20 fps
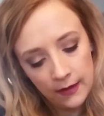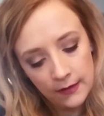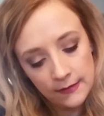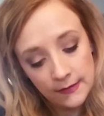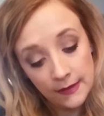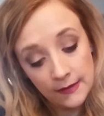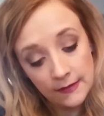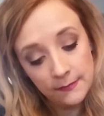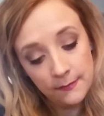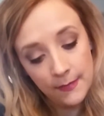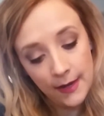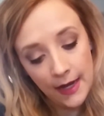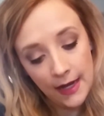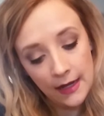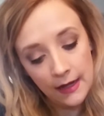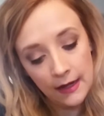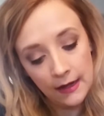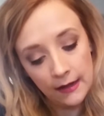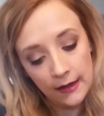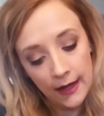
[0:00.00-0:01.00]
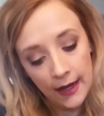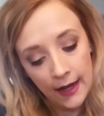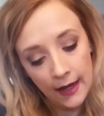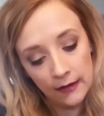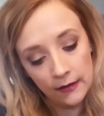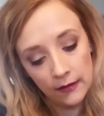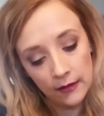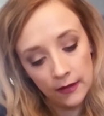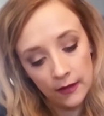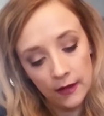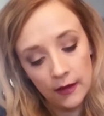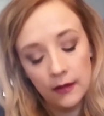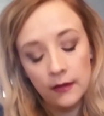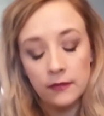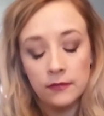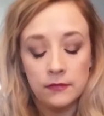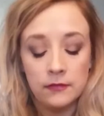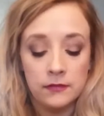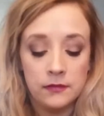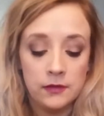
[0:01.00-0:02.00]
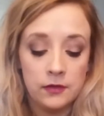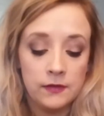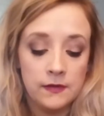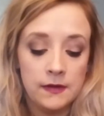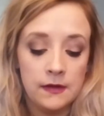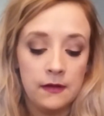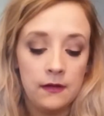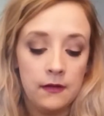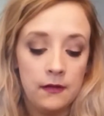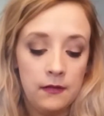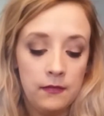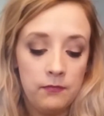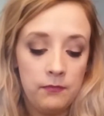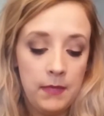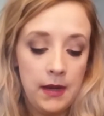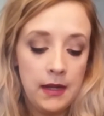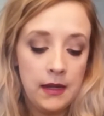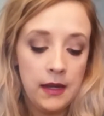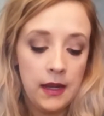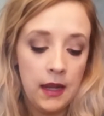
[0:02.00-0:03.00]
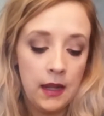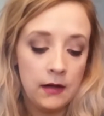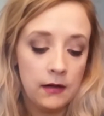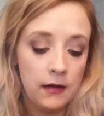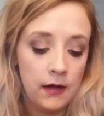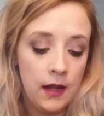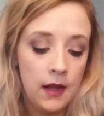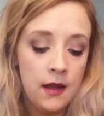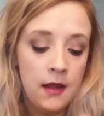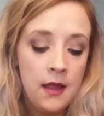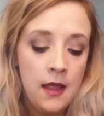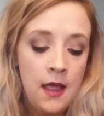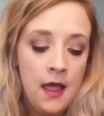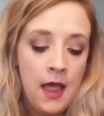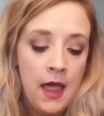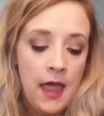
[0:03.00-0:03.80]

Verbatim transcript: It says made in Canada. So it's a made in Canada.